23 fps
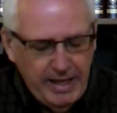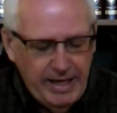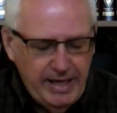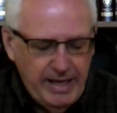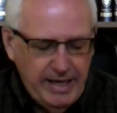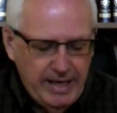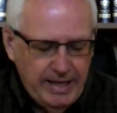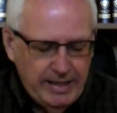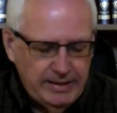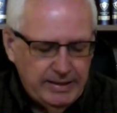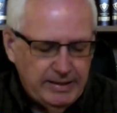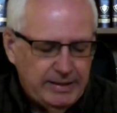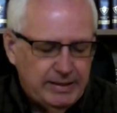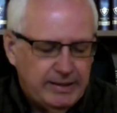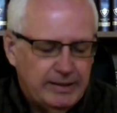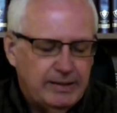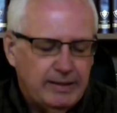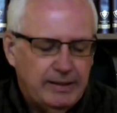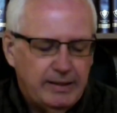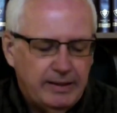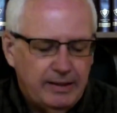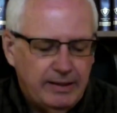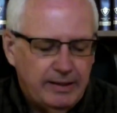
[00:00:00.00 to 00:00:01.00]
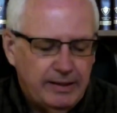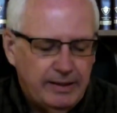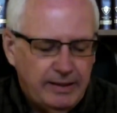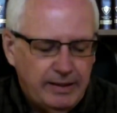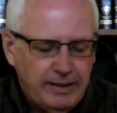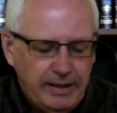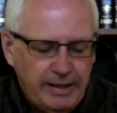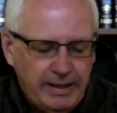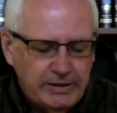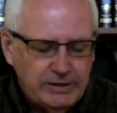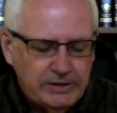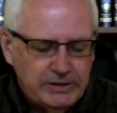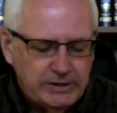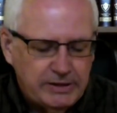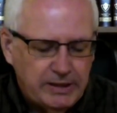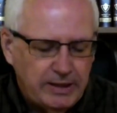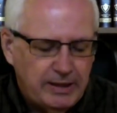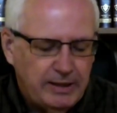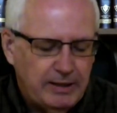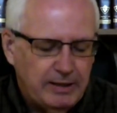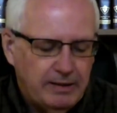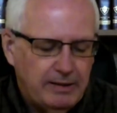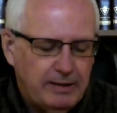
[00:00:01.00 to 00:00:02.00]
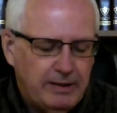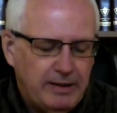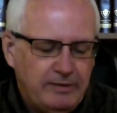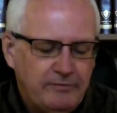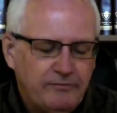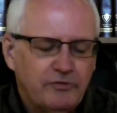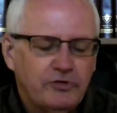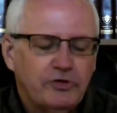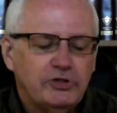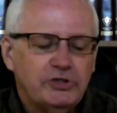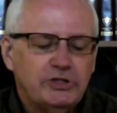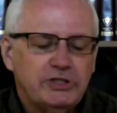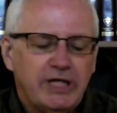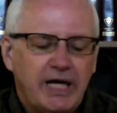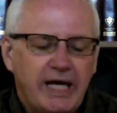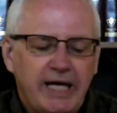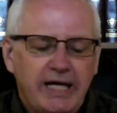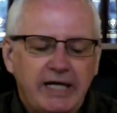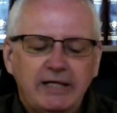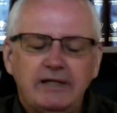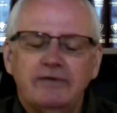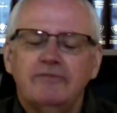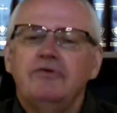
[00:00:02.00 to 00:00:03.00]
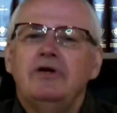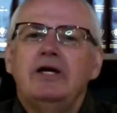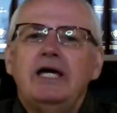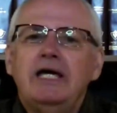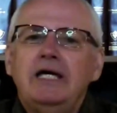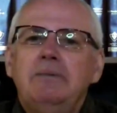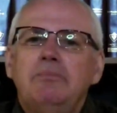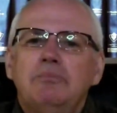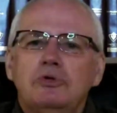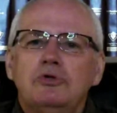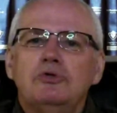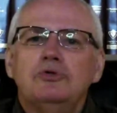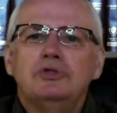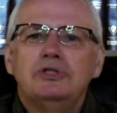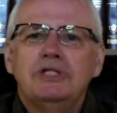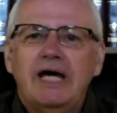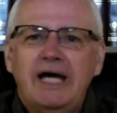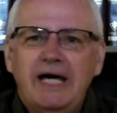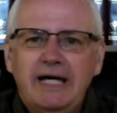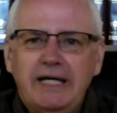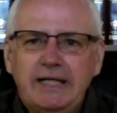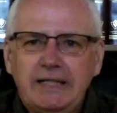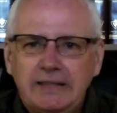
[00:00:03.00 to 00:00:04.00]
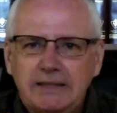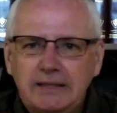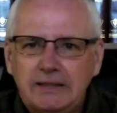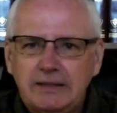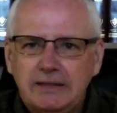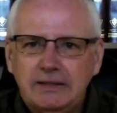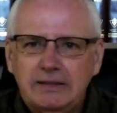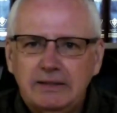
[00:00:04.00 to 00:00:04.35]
And it's uh, in verse 8 of Hebrews 8.